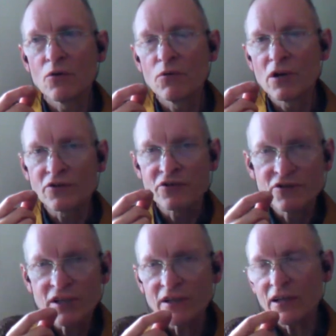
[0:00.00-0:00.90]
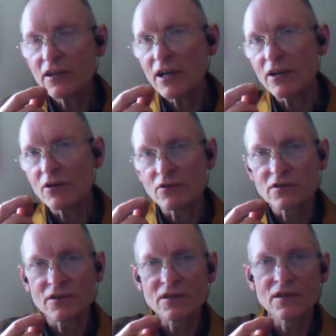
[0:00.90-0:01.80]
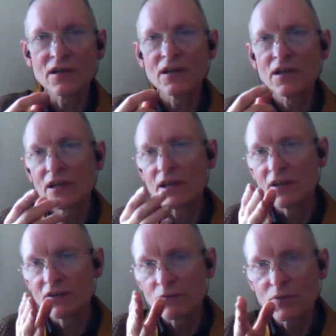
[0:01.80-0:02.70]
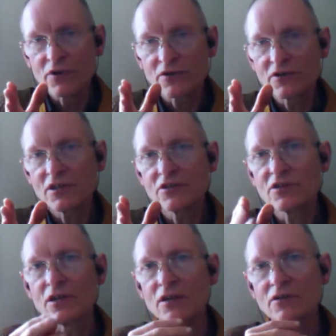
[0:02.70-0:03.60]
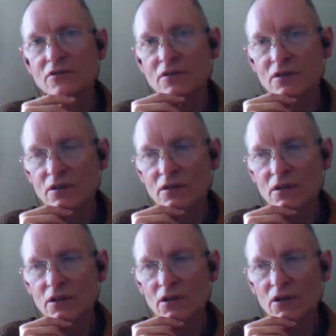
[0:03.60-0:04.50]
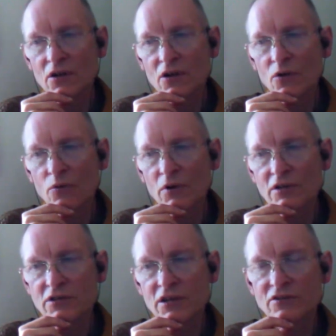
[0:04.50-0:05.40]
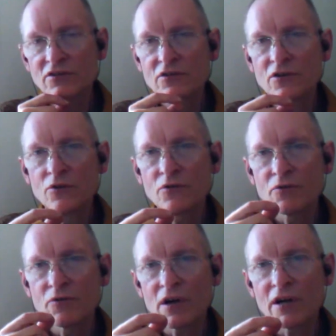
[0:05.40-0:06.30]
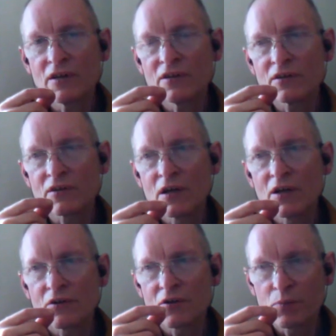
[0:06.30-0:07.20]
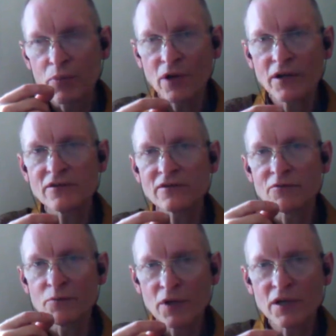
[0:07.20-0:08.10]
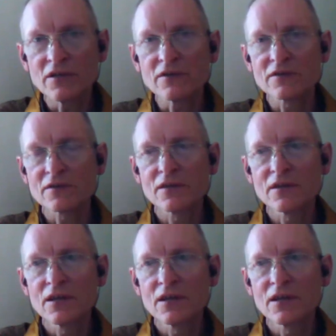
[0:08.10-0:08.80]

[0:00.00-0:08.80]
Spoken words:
will seek it out in the Buddha's teachings, which is to find the place of peace,